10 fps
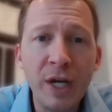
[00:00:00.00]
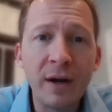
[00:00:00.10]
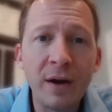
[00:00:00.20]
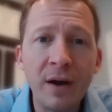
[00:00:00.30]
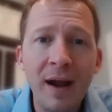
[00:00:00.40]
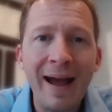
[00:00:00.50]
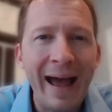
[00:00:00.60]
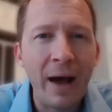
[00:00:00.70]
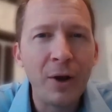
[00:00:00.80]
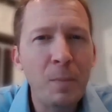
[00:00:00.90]
we will
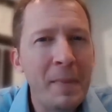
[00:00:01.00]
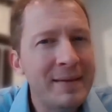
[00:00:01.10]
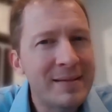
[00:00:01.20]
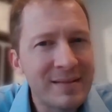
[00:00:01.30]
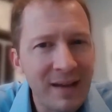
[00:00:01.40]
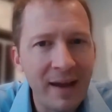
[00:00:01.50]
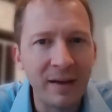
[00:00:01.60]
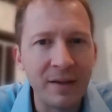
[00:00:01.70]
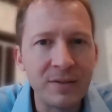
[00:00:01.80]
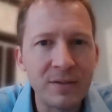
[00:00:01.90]
share how to
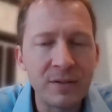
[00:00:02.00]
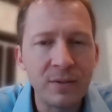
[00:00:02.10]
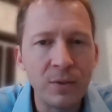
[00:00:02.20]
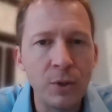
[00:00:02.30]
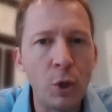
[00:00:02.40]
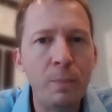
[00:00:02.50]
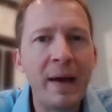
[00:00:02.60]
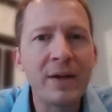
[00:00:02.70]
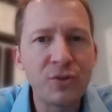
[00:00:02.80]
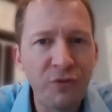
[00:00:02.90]
make silence